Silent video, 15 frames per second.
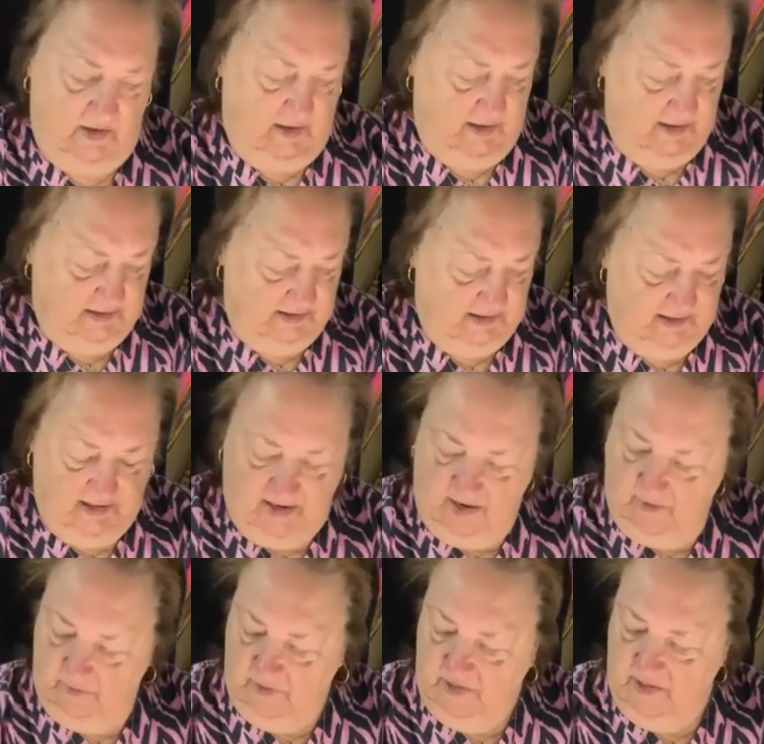Okay, let's
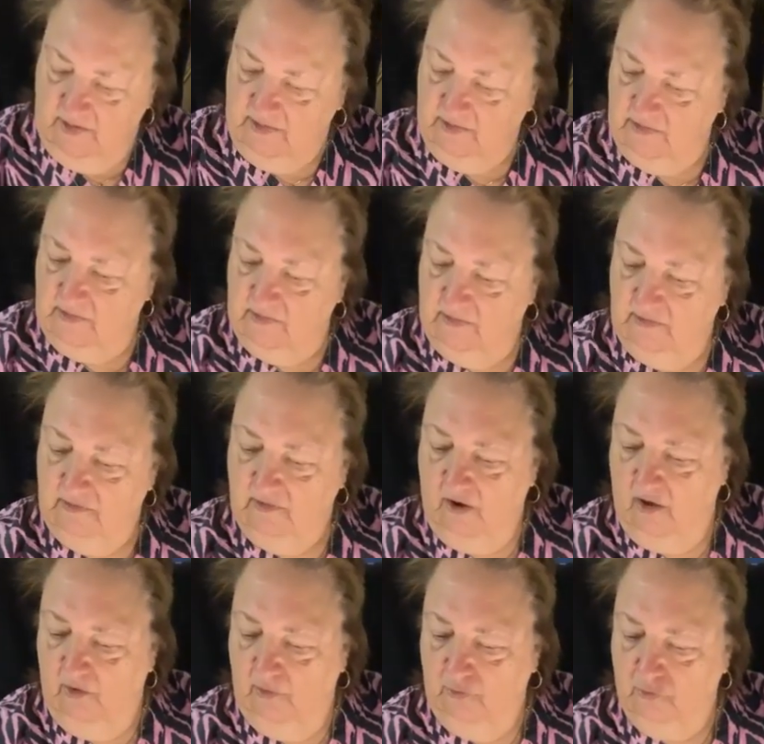see how these
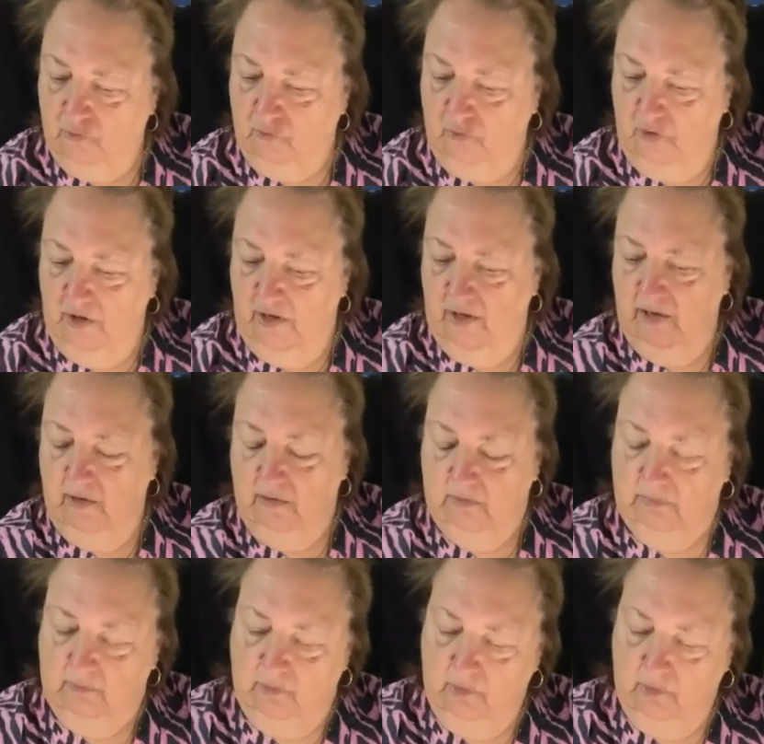Dollar Tree